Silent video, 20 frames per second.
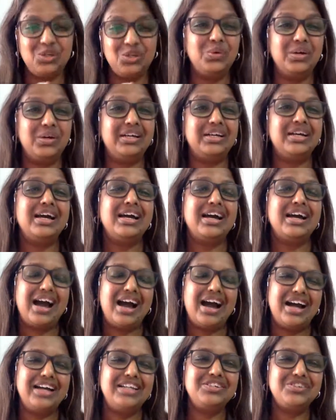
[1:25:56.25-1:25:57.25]
were
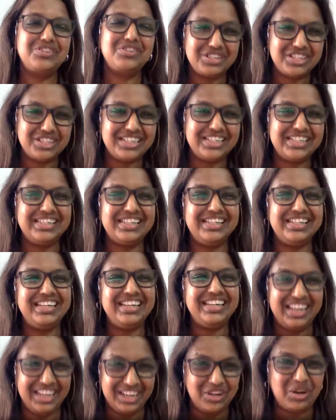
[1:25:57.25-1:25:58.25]
unconsciously
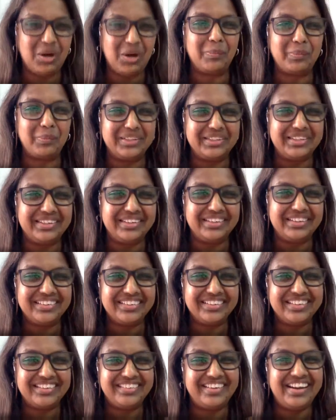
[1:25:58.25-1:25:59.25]
incompetent,
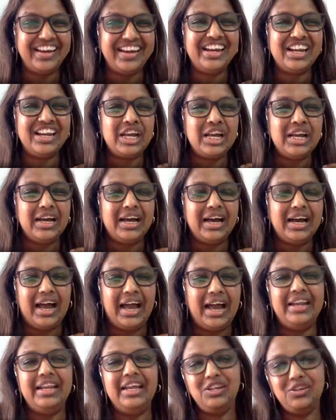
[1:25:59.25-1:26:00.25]
right?
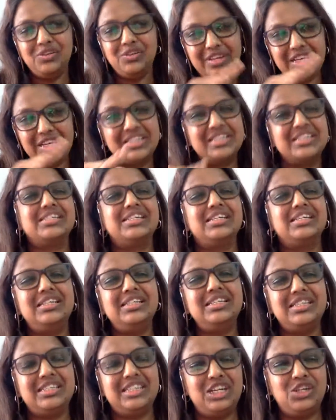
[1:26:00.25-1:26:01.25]
And then you reach a certain
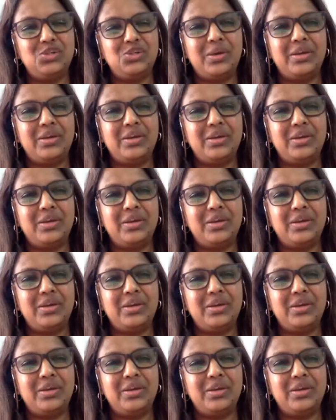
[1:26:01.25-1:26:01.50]
stage where